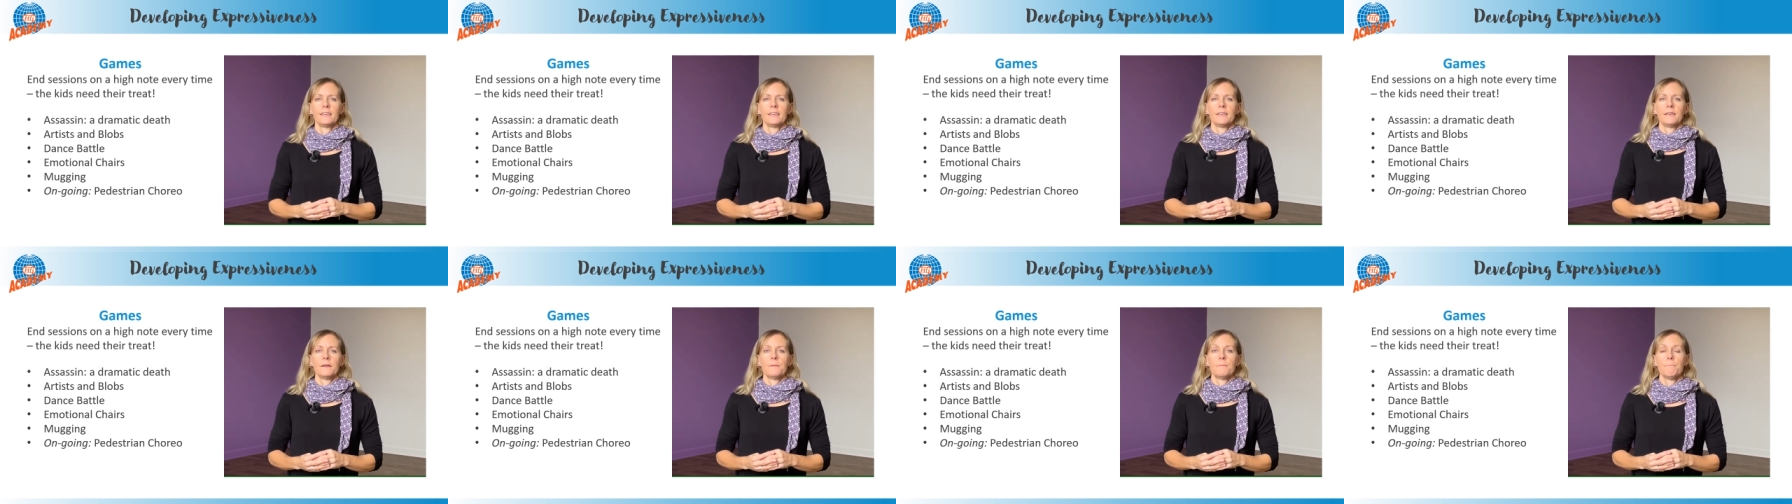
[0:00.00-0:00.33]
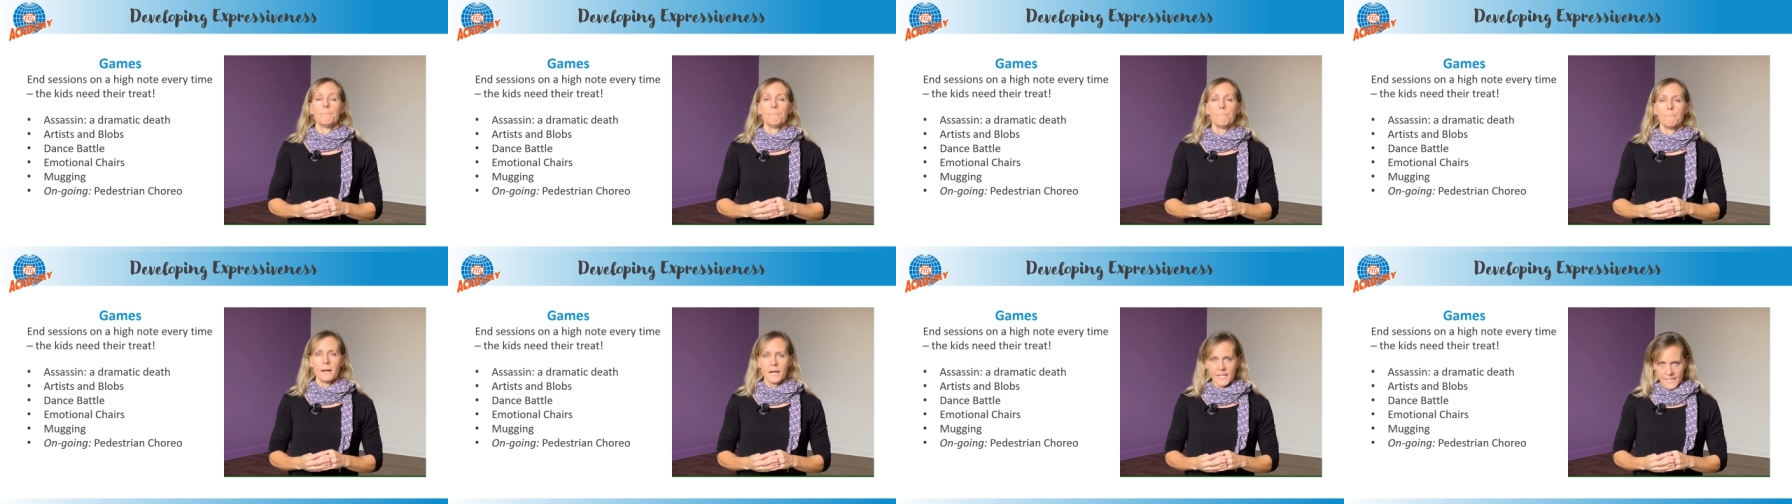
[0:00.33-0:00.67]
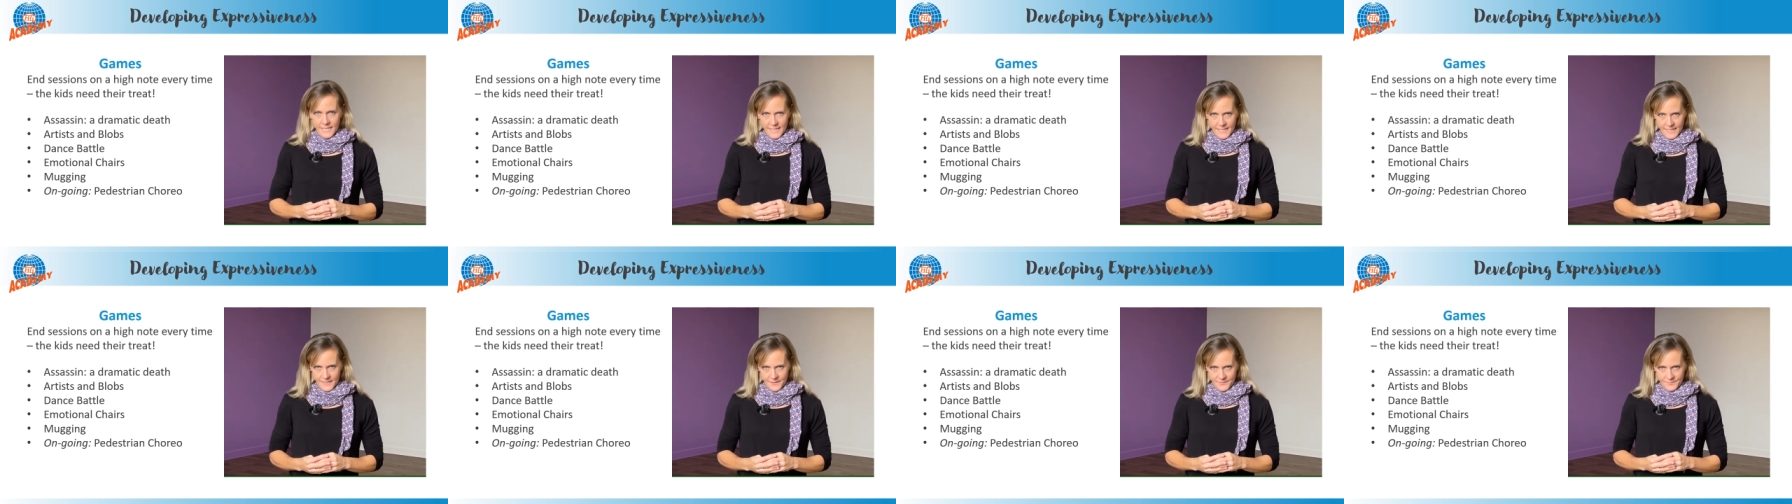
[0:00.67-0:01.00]

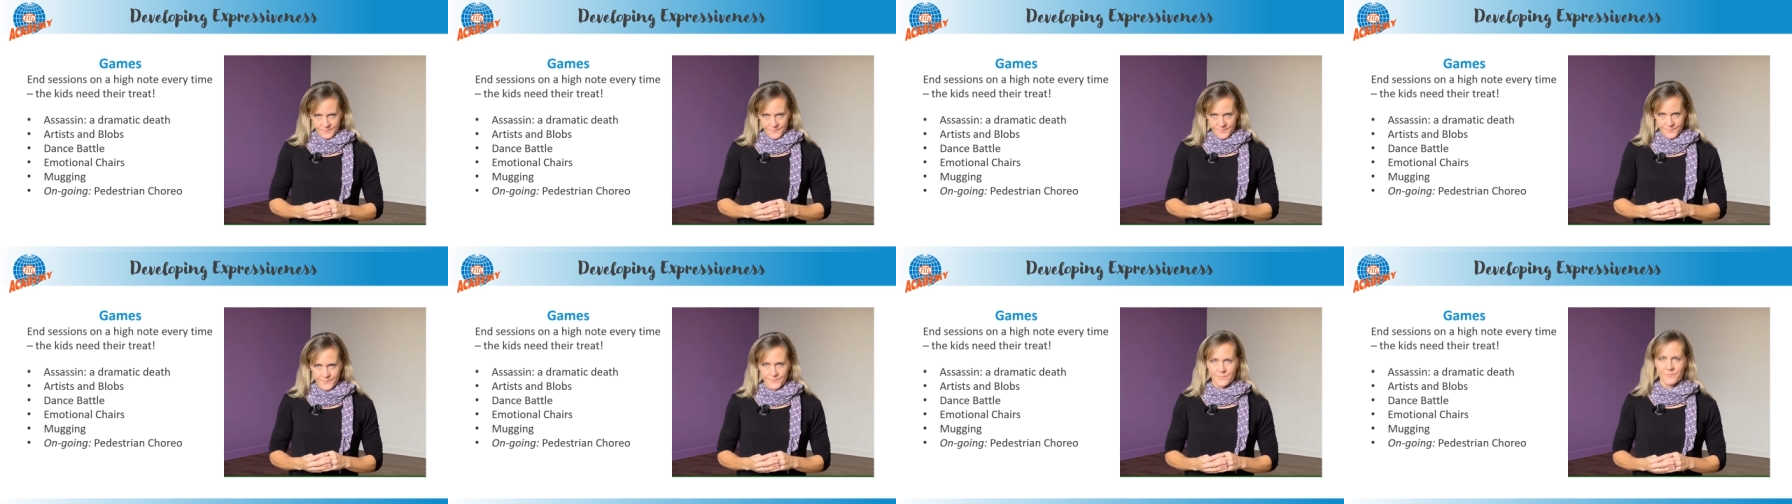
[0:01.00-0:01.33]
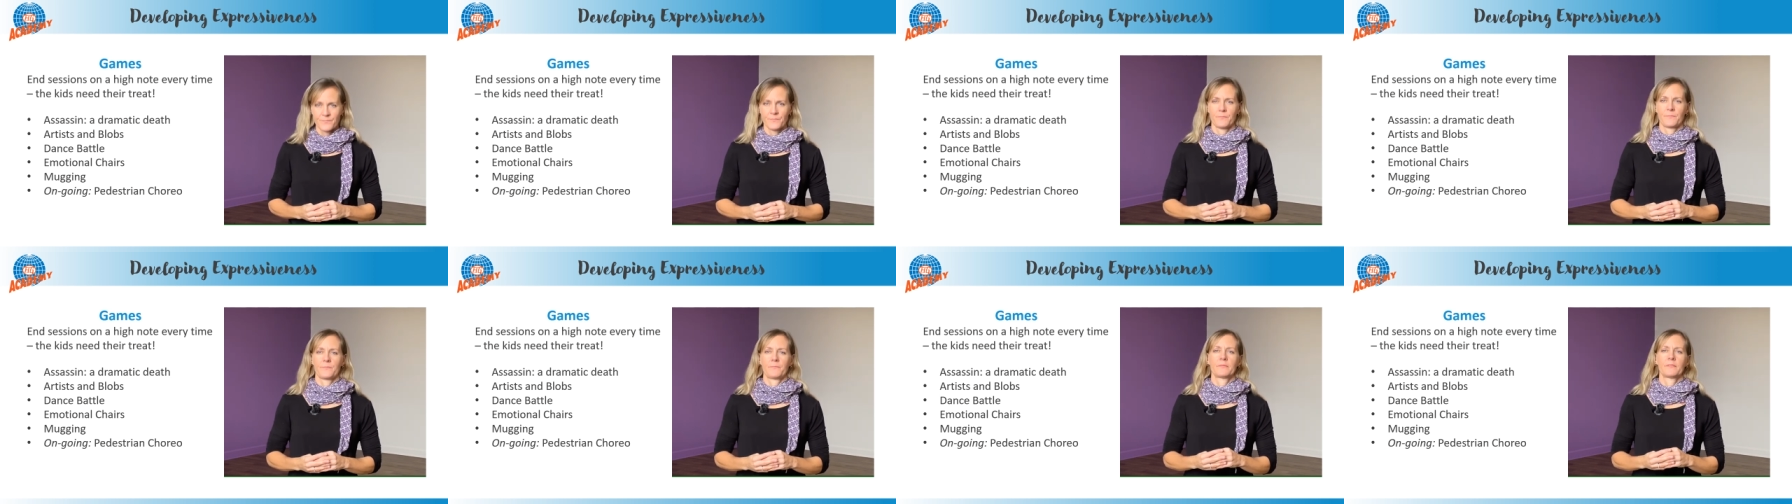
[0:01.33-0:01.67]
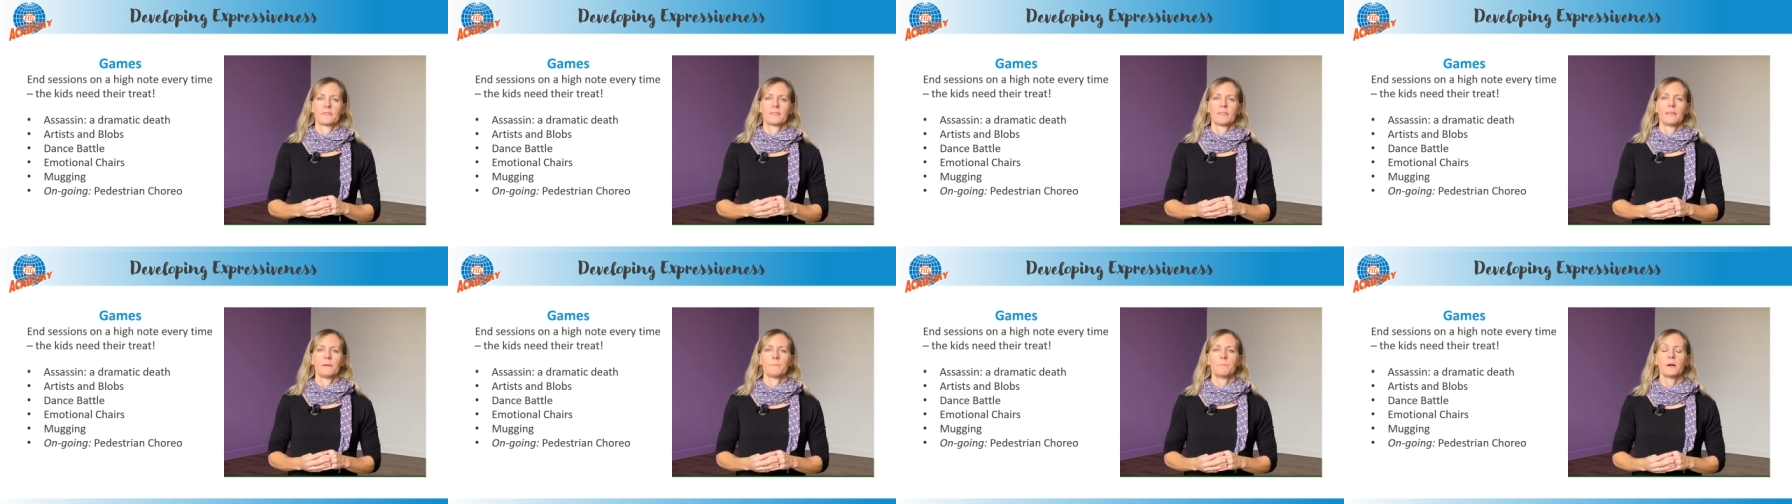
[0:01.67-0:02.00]
Mugging.
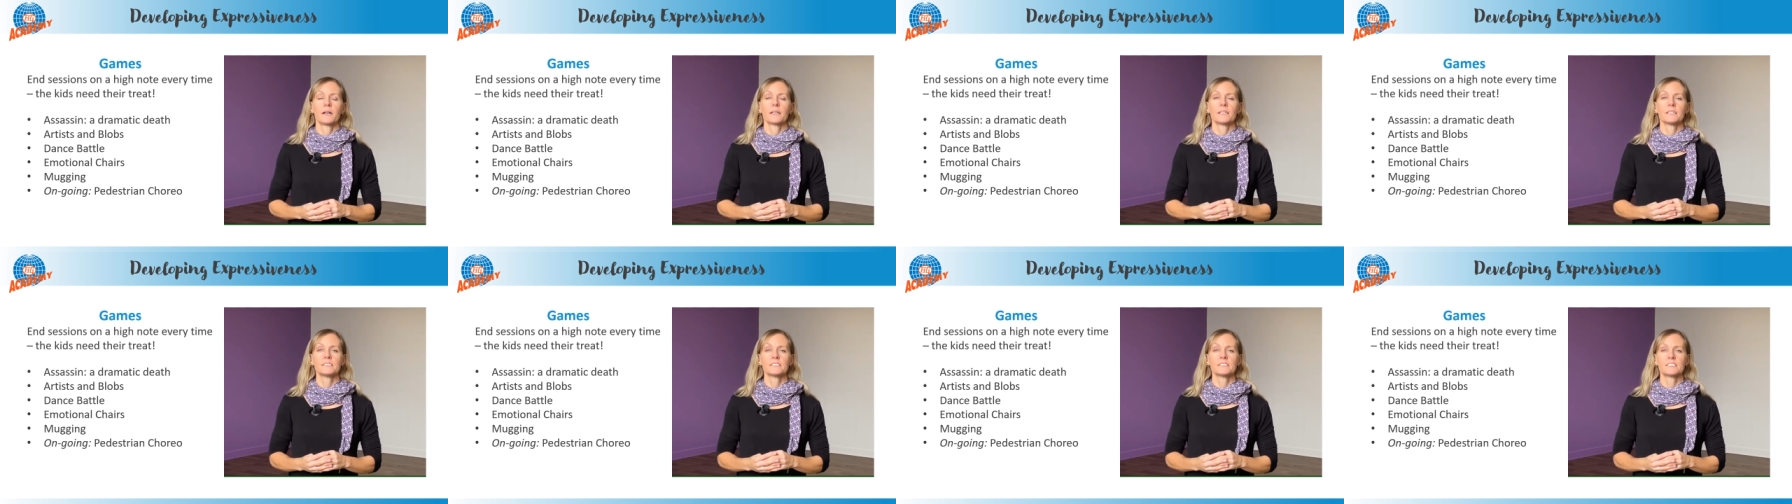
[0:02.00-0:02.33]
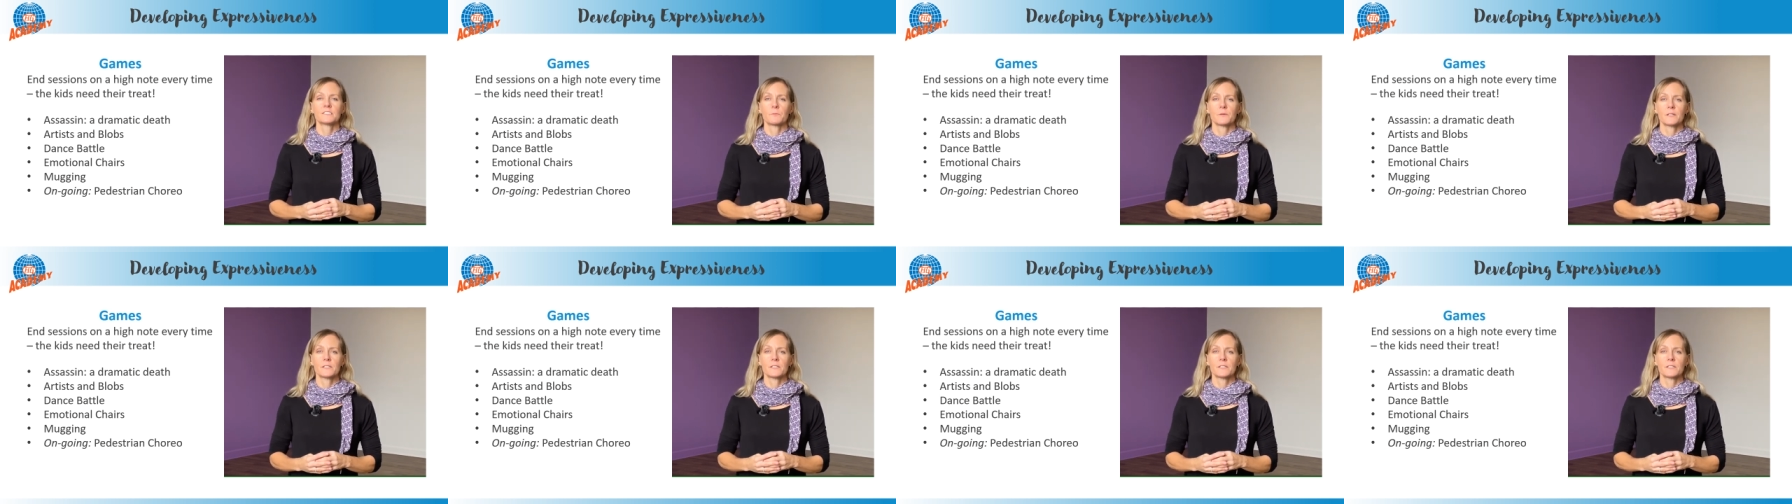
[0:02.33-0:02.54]
Mugging is when